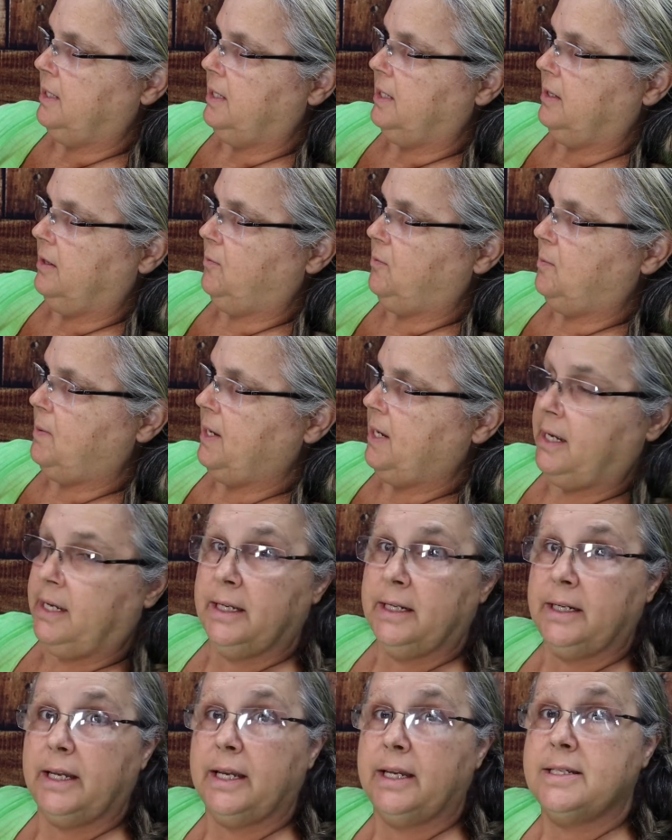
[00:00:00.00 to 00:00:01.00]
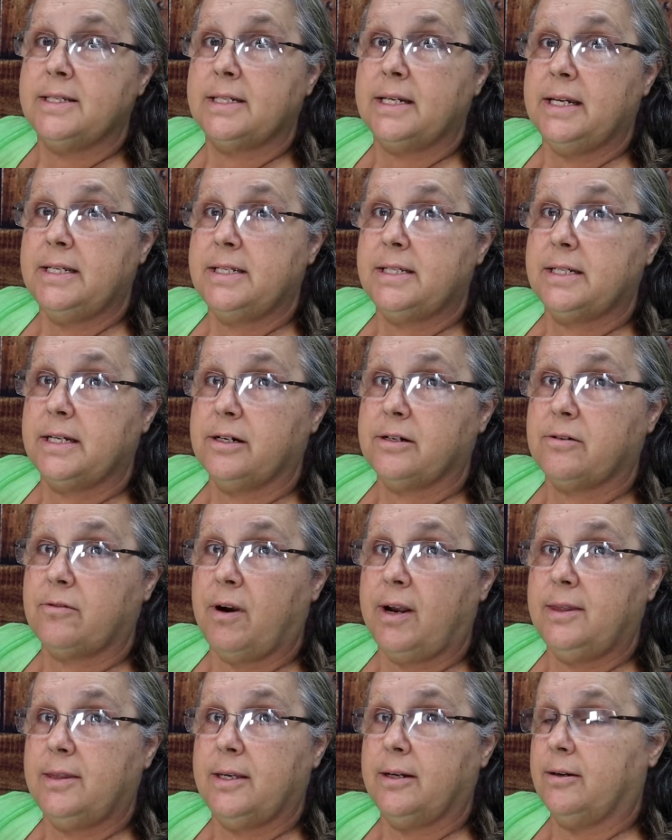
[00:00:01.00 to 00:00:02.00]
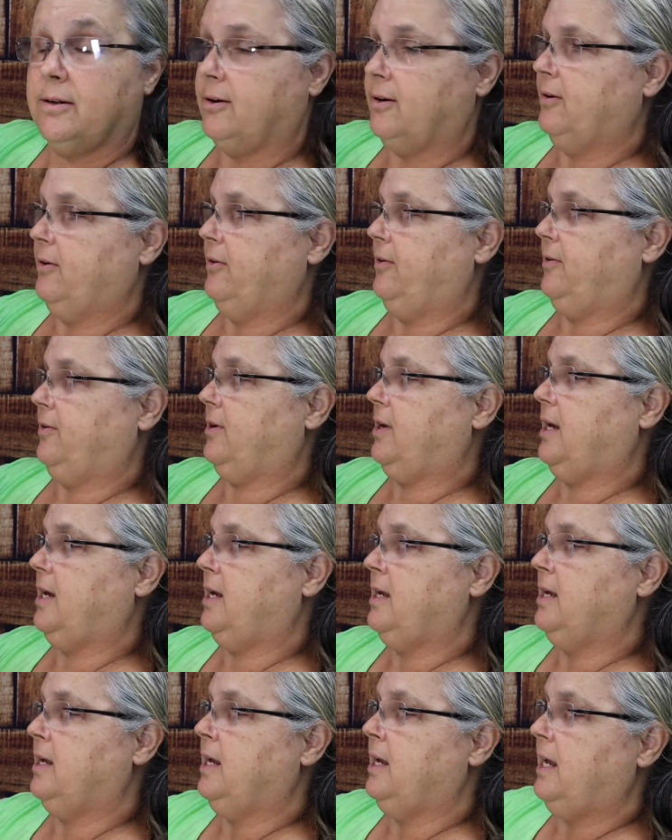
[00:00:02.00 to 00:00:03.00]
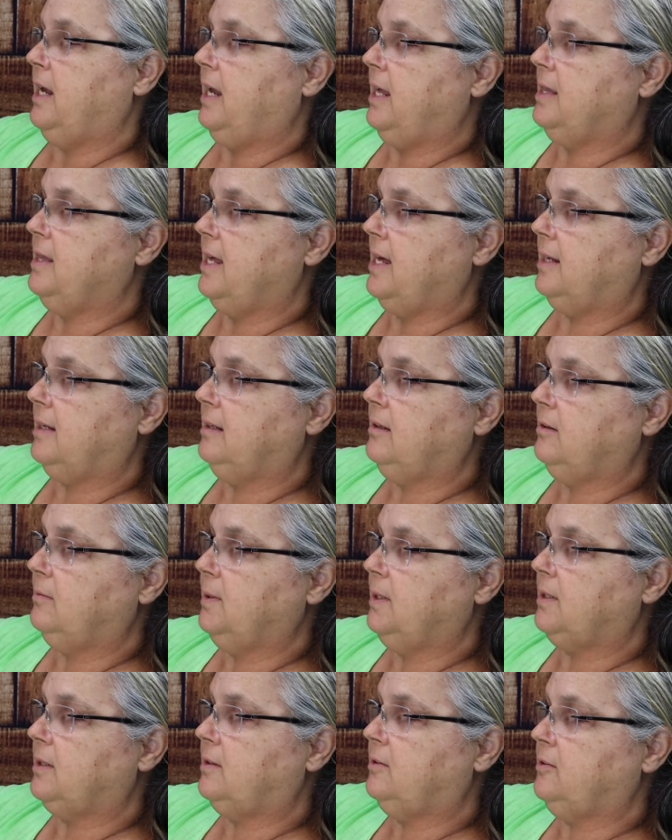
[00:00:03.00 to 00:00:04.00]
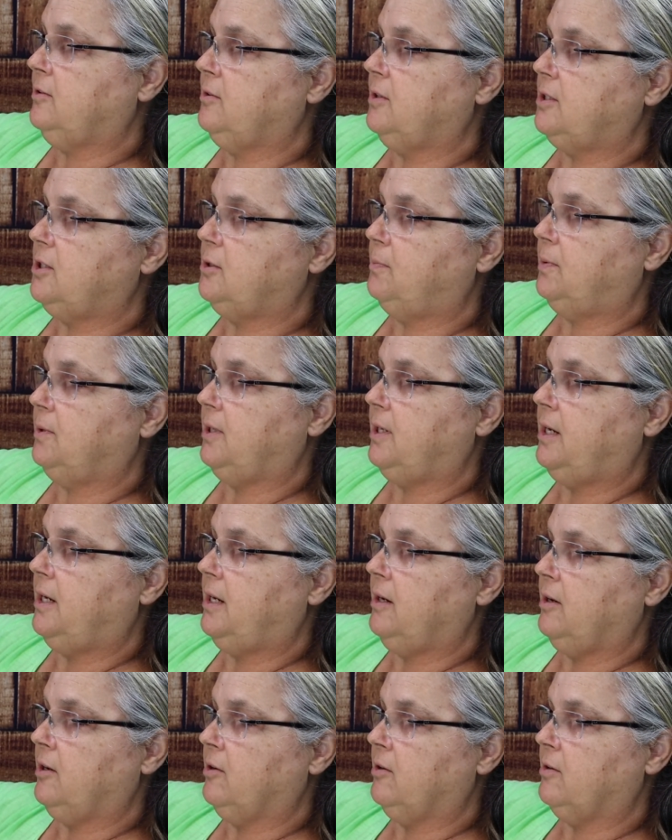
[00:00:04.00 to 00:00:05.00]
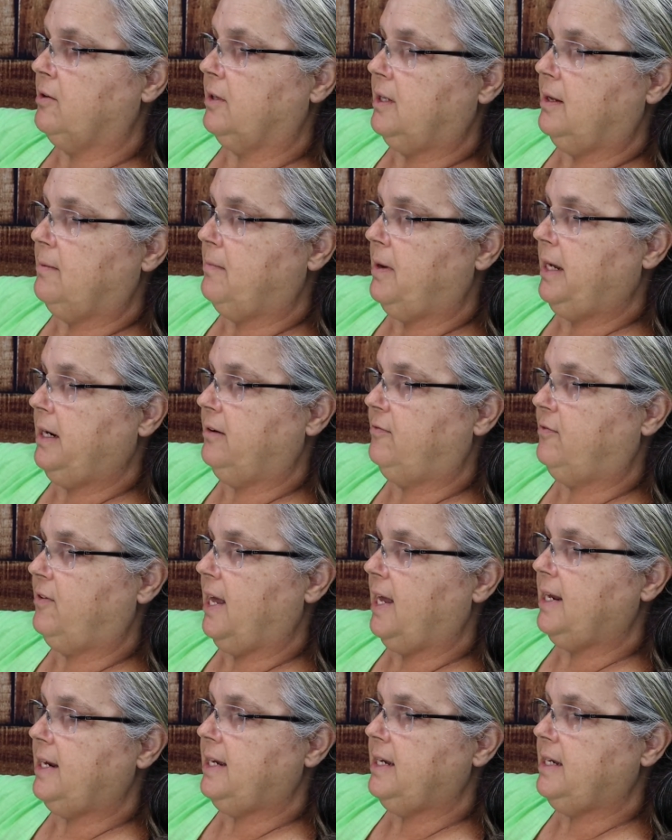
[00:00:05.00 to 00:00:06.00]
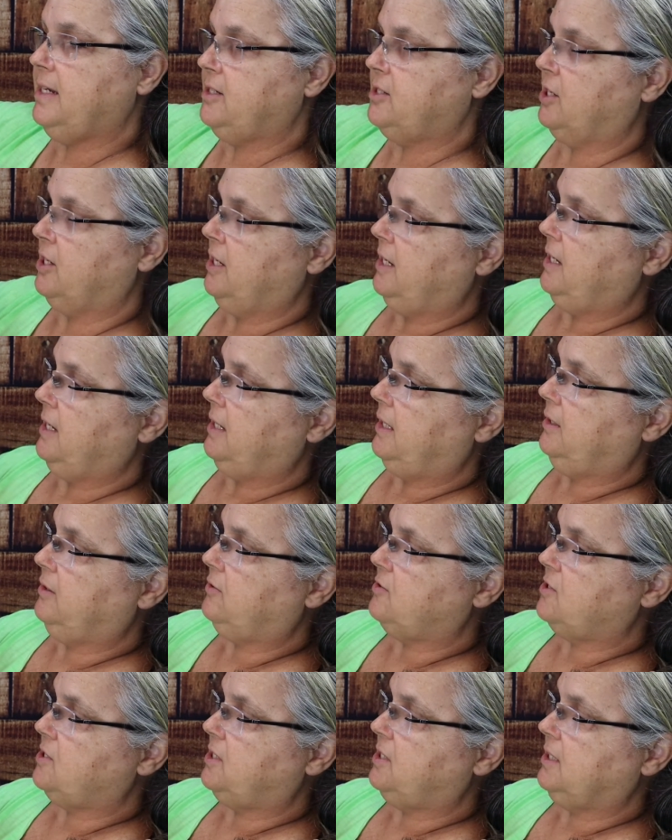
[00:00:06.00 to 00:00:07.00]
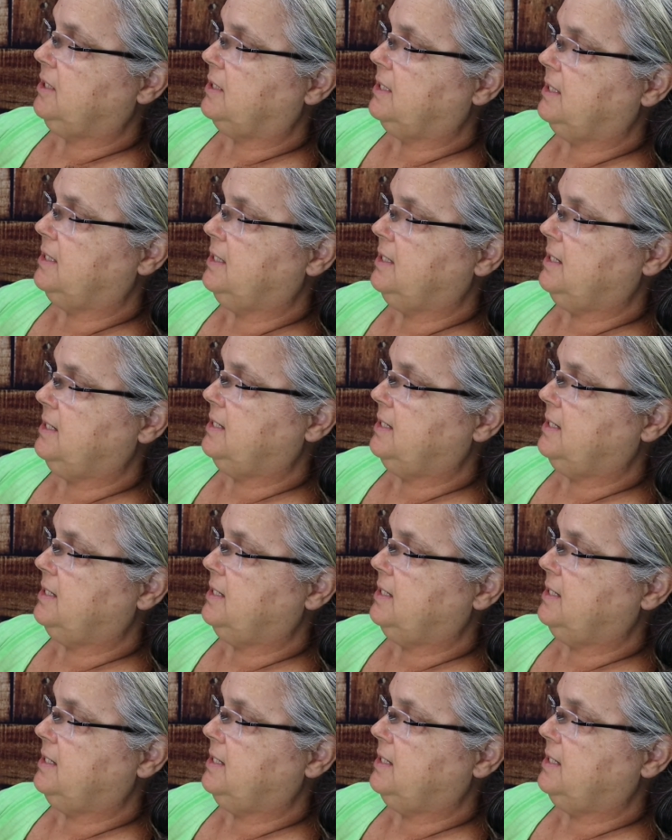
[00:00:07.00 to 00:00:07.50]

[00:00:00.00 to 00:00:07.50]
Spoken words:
of the pan and stays stuck right there. Okay, and that little bit of glue that you put here that made a flat edge, it'll stick to this